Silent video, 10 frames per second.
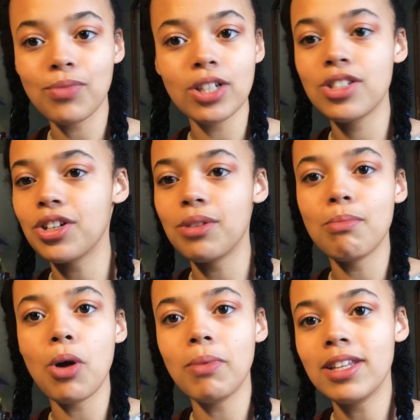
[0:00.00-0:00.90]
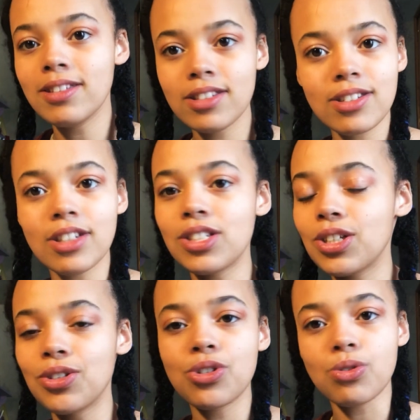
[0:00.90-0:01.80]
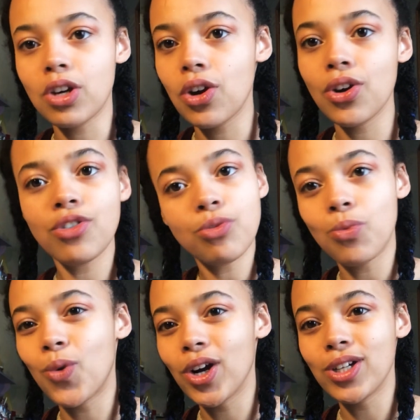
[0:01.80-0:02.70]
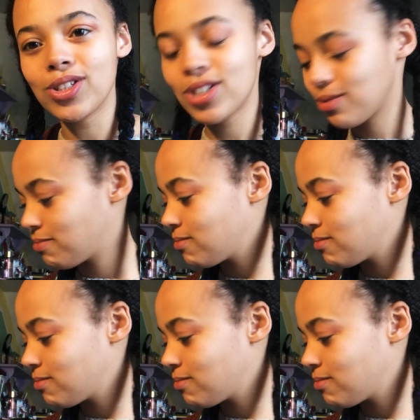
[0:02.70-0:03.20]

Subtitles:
a certain moment, a certain trigger of words.